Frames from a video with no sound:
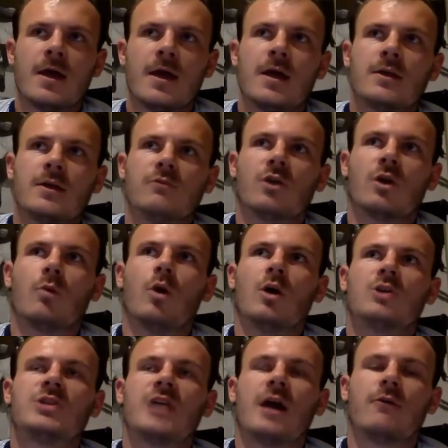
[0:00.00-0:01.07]
You've got to
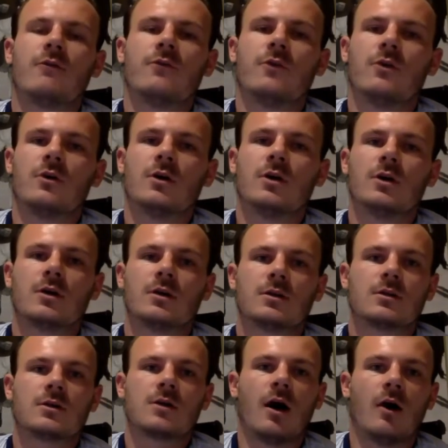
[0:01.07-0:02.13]
watch out for
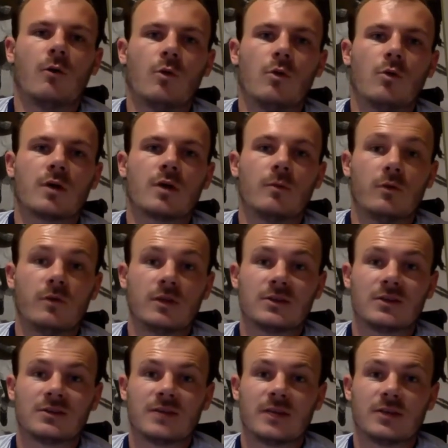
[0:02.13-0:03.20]
Kyle Walker moving into
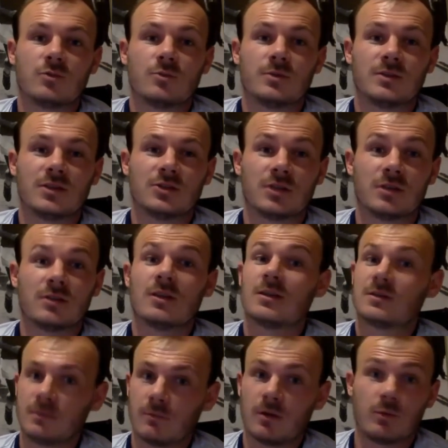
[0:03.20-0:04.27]
a central position.
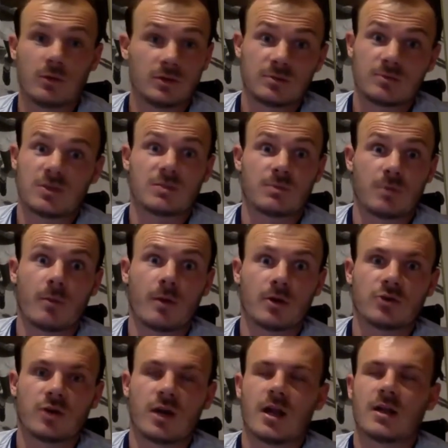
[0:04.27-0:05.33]
Similar, we just spoke about
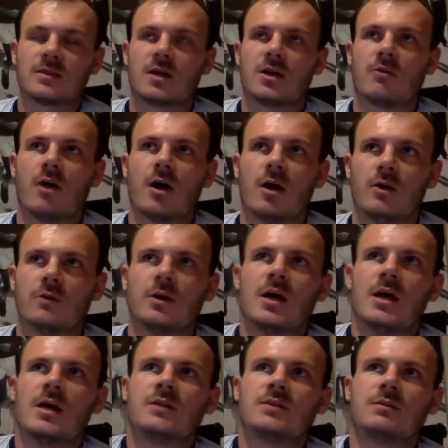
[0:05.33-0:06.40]
Trent Alexander-Arnold.
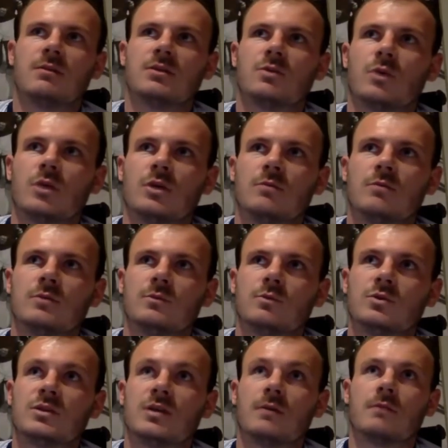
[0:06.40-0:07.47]
Similar to what you will
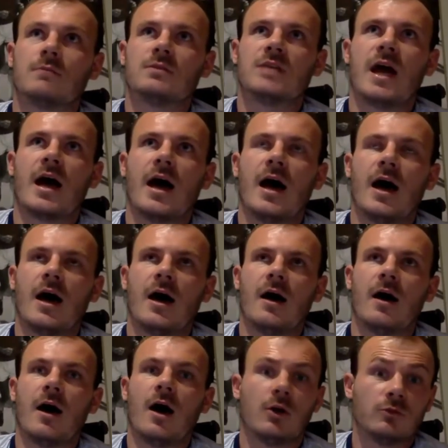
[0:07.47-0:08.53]
sometimes see
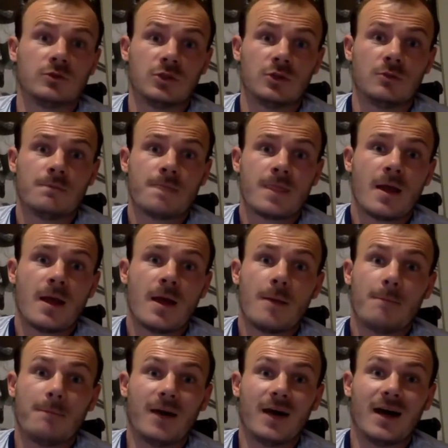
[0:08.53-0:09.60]
Arnold do,
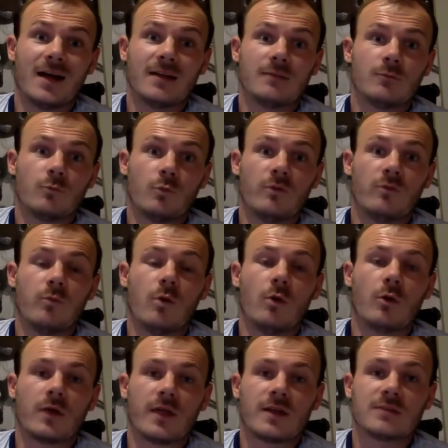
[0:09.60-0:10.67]
but with
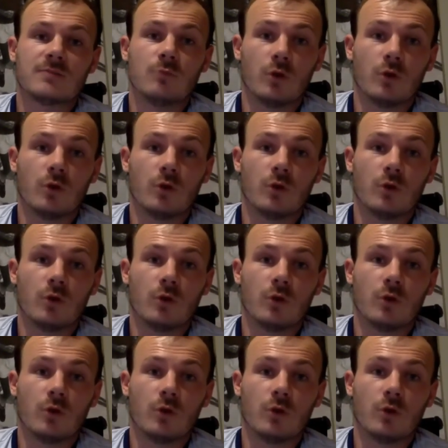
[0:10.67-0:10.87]
Walker, that's more